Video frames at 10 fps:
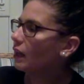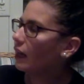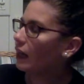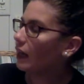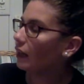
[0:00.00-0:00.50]

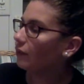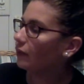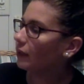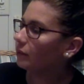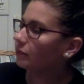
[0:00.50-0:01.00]
An
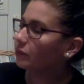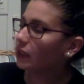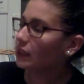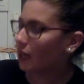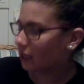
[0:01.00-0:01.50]
elephant,
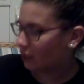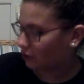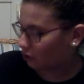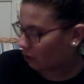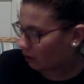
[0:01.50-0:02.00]
please hug
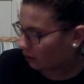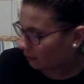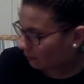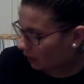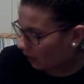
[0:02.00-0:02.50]
his trunk.
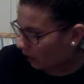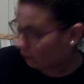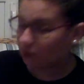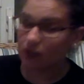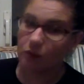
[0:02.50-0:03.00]
I
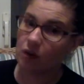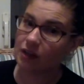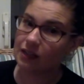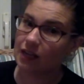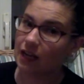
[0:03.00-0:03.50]
wouldn't
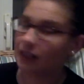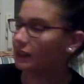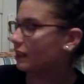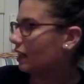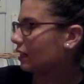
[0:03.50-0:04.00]
want to hug a
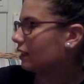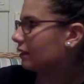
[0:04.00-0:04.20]
skunk.